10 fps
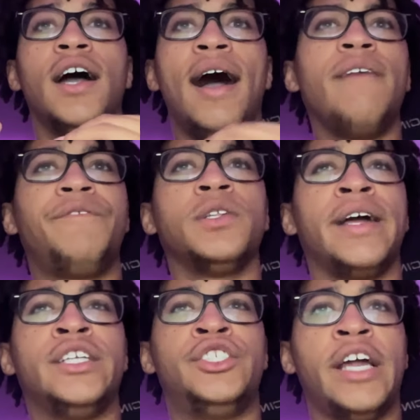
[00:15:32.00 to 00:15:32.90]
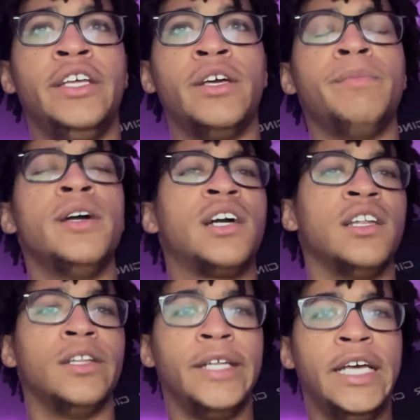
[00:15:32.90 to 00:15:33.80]
I feel like JDM
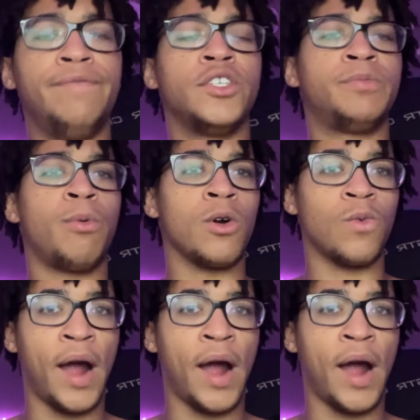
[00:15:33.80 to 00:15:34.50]
could leave the sport